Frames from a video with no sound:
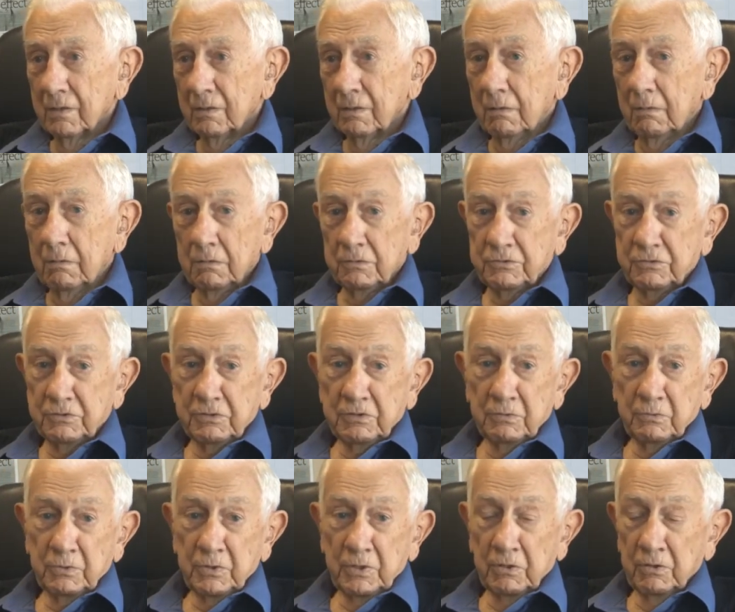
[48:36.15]
Oh, gee,
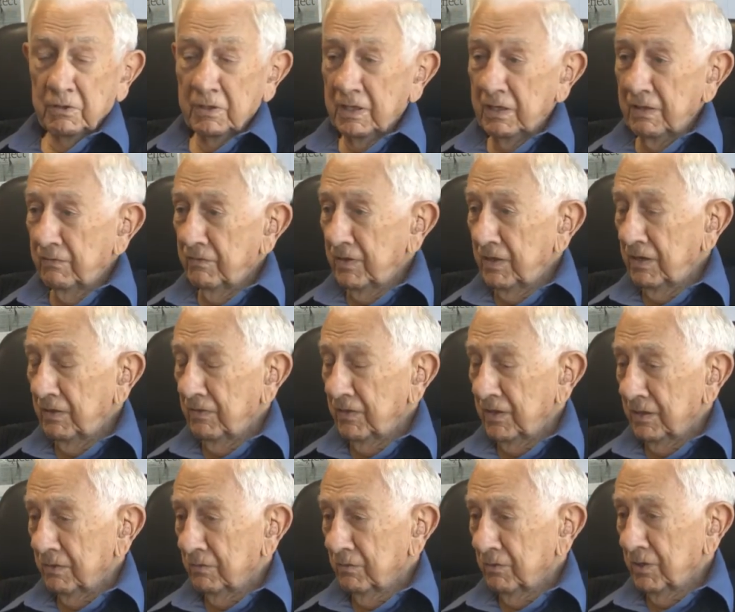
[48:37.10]
we don't have
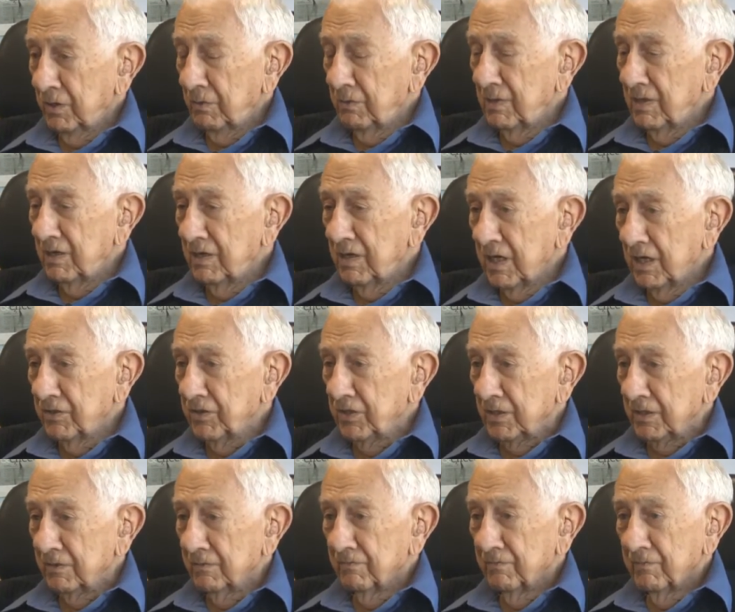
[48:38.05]
anything. What do you mean, nothing?